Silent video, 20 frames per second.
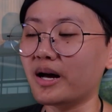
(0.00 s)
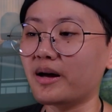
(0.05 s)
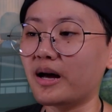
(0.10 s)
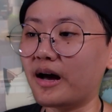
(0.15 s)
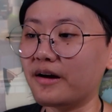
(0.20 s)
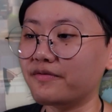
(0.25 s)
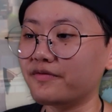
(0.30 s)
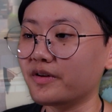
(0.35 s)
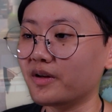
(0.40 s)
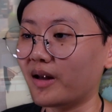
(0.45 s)

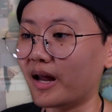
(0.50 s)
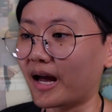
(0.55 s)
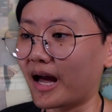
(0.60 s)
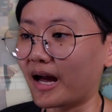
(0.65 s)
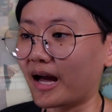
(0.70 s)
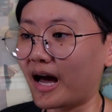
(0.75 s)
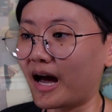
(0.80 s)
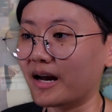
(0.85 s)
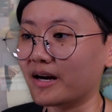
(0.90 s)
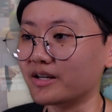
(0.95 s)
I feel like I
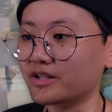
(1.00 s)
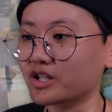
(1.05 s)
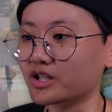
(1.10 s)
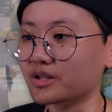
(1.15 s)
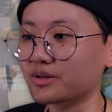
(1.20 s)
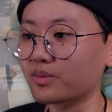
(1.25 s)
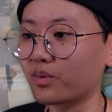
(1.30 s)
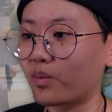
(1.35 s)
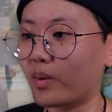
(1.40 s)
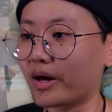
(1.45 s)
kind of
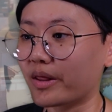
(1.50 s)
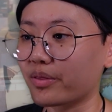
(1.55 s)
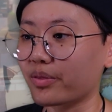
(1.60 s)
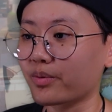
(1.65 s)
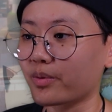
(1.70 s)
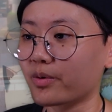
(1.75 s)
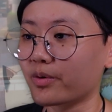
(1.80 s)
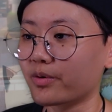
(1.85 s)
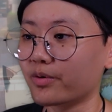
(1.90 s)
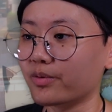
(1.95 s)
just went
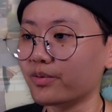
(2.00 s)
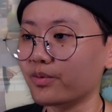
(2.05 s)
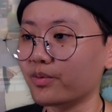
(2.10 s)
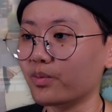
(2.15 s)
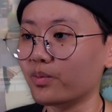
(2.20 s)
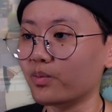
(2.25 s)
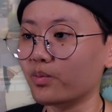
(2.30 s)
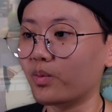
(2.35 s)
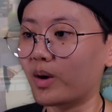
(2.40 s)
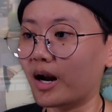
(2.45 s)
through
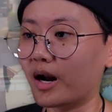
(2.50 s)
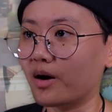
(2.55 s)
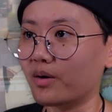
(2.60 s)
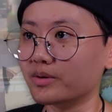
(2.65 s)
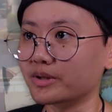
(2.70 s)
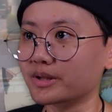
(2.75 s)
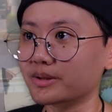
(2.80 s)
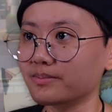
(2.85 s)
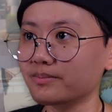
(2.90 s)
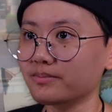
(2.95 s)
what I
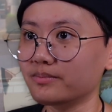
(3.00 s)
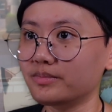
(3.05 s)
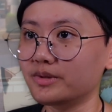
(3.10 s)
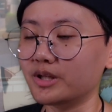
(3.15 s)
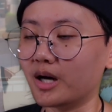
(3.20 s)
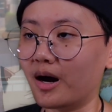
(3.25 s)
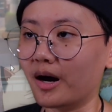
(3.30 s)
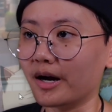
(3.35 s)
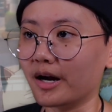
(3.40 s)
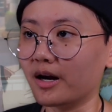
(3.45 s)
was
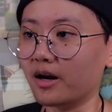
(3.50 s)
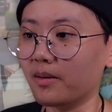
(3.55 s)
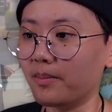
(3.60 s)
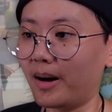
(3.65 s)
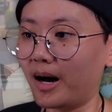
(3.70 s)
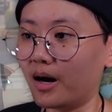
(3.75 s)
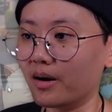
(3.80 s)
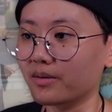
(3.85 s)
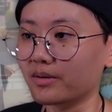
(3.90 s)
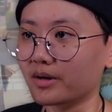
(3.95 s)
talking
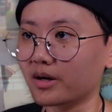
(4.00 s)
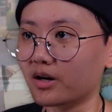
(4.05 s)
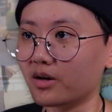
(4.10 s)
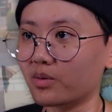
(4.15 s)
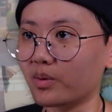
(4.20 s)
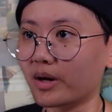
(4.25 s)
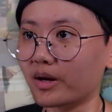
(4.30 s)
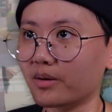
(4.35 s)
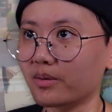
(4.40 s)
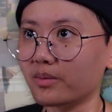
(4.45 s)
about, you
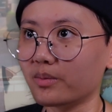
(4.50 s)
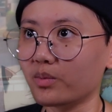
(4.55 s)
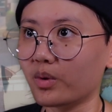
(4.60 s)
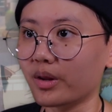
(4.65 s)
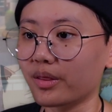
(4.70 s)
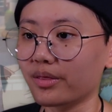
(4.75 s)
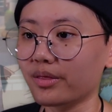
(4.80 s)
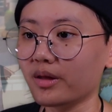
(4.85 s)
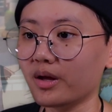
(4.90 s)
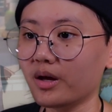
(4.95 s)
know, and
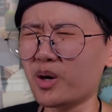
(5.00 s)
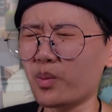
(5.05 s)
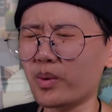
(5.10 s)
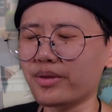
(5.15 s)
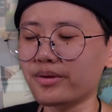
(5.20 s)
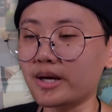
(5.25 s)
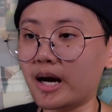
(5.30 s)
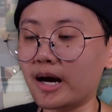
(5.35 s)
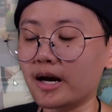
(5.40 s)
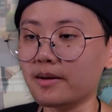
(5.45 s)

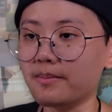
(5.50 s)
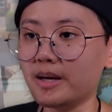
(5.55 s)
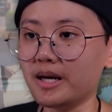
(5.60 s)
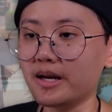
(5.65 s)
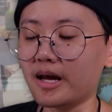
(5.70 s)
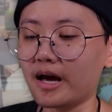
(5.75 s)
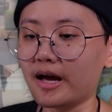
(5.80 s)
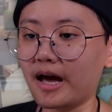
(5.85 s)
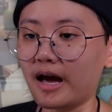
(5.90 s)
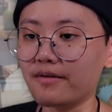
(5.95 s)
with
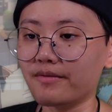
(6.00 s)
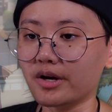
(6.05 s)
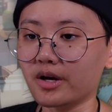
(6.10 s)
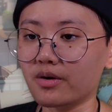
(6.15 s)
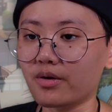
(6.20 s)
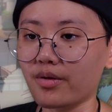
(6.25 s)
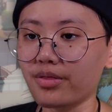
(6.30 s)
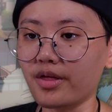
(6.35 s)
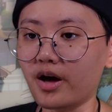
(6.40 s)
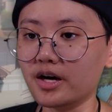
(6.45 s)
Takamine having
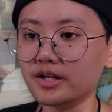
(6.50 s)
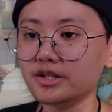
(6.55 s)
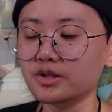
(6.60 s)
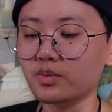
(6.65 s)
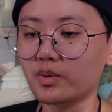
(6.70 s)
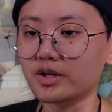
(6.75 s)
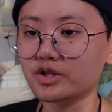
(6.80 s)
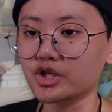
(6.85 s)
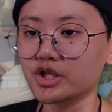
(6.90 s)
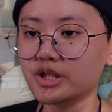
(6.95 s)
her thoughts,
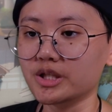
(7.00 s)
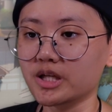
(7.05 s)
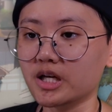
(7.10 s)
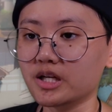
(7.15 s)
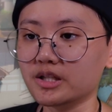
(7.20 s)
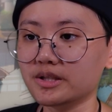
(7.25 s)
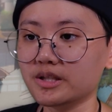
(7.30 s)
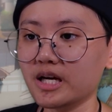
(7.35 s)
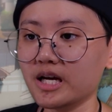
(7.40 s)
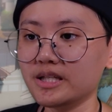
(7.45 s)
where she
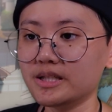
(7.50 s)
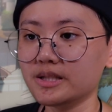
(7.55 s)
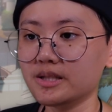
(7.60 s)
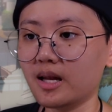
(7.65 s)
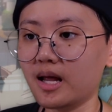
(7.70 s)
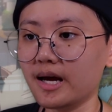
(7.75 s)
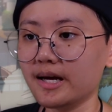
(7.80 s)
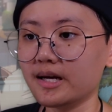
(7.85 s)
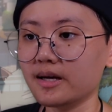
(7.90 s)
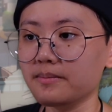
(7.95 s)
says, it's
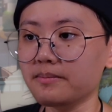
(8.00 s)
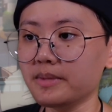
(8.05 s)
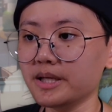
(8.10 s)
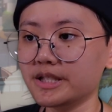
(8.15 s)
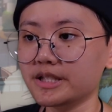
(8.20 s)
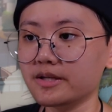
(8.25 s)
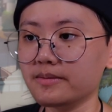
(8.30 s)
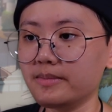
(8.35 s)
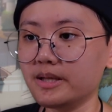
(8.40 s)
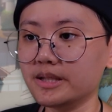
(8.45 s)
like
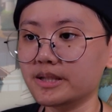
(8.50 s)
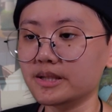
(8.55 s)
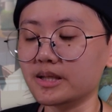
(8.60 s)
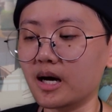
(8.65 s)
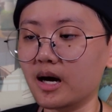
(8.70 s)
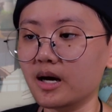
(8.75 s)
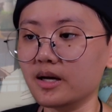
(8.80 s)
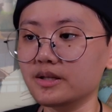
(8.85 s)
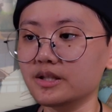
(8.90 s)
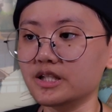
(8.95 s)

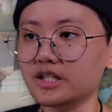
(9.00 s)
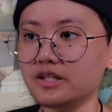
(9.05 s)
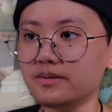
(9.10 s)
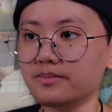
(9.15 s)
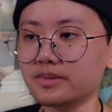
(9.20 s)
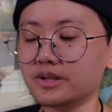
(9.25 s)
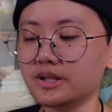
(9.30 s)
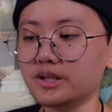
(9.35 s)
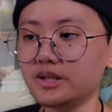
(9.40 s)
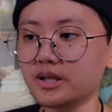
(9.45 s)
Mitsumi-san
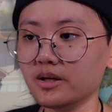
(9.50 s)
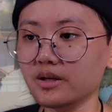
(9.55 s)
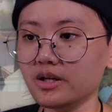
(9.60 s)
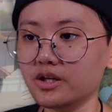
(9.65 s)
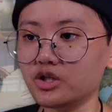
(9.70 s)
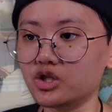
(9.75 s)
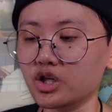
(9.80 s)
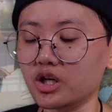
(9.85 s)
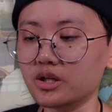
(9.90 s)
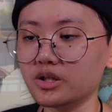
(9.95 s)
seems
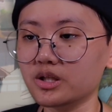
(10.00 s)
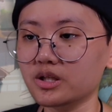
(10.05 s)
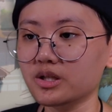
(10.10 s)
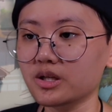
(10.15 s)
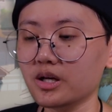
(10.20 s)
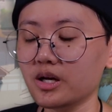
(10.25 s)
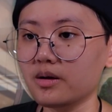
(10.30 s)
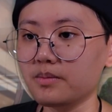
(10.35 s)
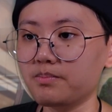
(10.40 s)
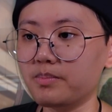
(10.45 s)
diligent,
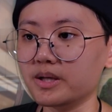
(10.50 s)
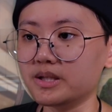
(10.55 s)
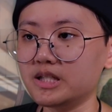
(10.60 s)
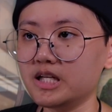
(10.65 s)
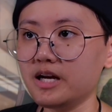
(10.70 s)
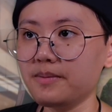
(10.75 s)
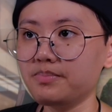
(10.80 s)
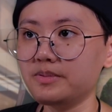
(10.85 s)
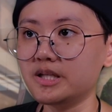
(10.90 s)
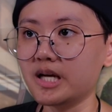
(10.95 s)
but
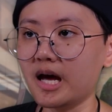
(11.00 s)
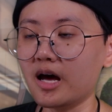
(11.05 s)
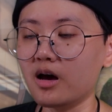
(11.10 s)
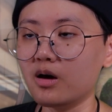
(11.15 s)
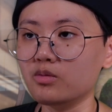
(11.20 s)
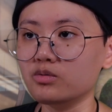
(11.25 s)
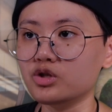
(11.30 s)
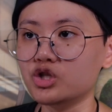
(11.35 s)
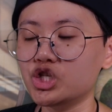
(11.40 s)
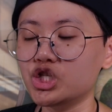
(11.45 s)
deep
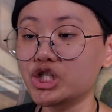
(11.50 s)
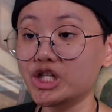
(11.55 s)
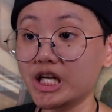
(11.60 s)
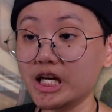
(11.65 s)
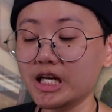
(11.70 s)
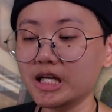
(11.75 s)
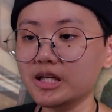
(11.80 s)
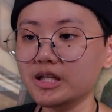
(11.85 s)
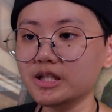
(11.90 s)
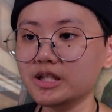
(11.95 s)
down,
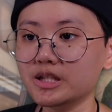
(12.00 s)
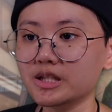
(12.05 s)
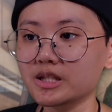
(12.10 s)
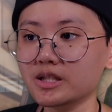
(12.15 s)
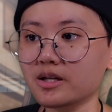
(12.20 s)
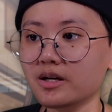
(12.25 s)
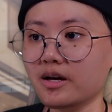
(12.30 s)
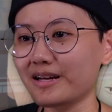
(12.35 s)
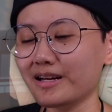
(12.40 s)
she's